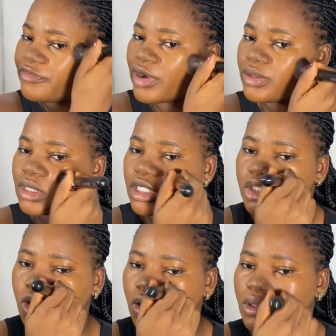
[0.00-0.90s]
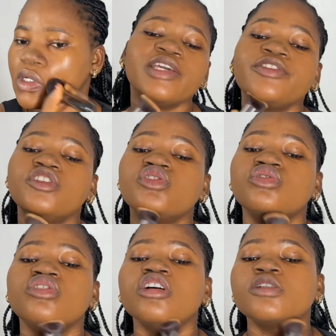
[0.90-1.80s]
foundation. If you do
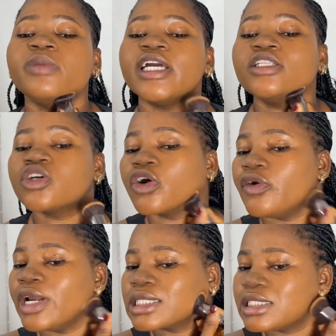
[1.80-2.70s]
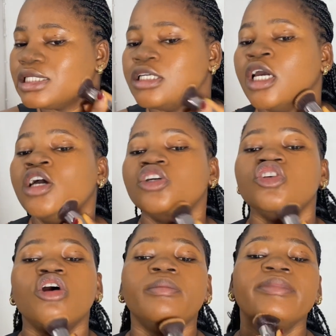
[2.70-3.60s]
not blend correctly,
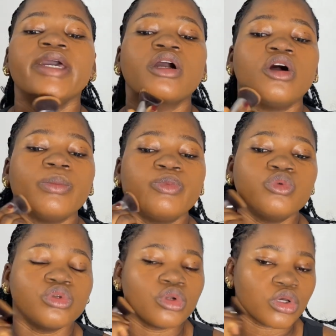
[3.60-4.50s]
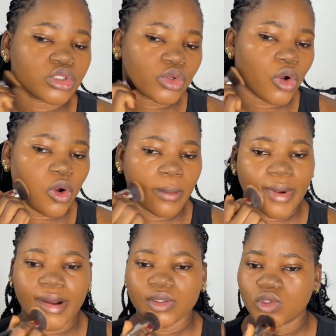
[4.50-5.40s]
your makeup would not come
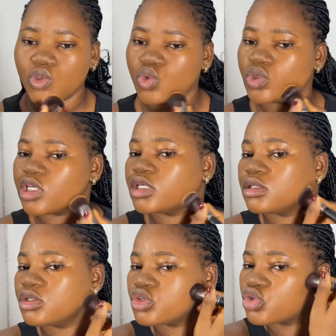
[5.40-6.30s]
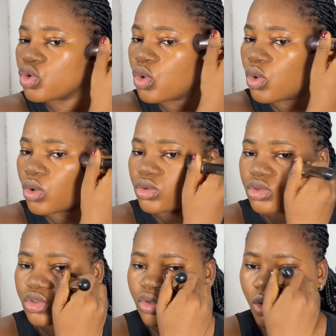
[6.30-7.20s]
out looking so
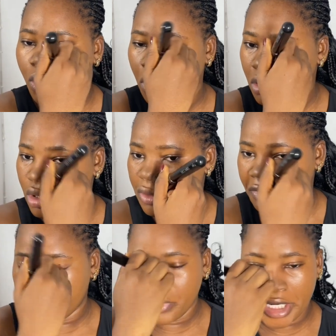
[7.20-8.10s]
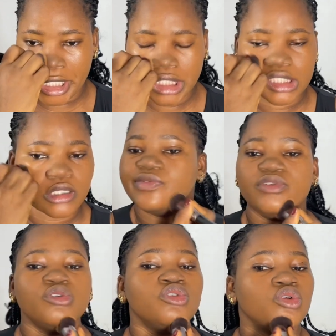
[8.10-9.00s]
great.
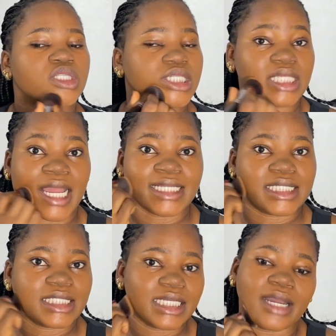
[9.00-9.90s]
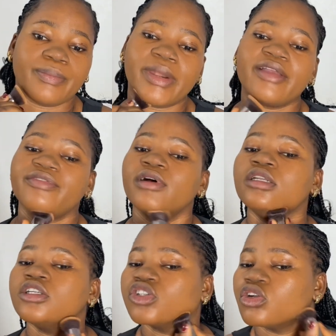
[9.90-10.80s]
If you notice, I didn't apply
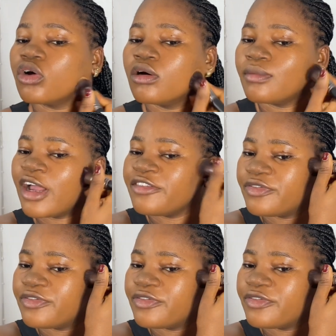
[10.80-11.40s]
foundation on my